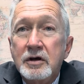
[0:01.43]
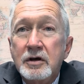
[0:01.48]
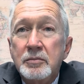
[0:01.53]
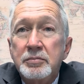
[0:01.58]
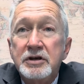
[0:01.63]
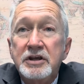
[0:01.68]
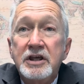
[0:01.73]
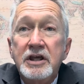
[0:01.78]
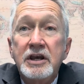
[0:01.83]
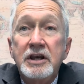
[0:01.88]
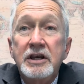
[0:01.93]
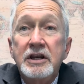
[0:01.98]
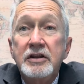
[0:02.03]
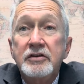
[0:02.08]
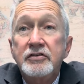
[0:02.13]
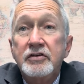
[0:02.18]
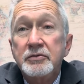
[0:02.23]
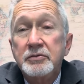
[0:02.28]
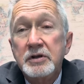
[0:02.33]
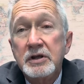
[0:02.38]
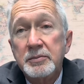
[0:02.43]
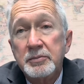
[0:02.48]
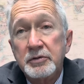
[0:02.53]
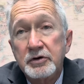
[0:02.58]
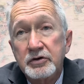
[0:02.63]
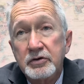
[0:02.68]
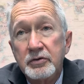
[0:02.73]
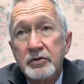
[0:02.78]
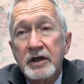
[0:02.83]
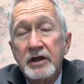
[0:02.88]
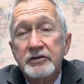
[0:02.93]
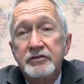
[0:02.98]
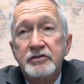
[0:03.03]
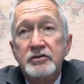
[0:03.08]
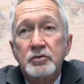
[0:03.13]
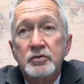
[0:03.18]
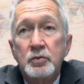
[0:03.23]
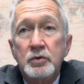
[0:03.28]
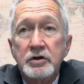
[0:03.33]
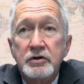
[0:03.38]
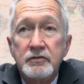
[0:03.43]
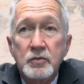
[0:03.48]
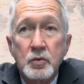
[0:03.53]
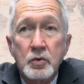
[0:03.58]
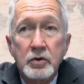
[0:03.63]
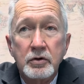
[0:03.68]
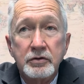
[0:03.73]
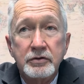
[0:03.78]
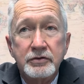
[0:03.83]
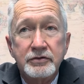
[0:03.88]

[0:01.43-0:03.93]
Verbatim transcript: Beginning in September 2024,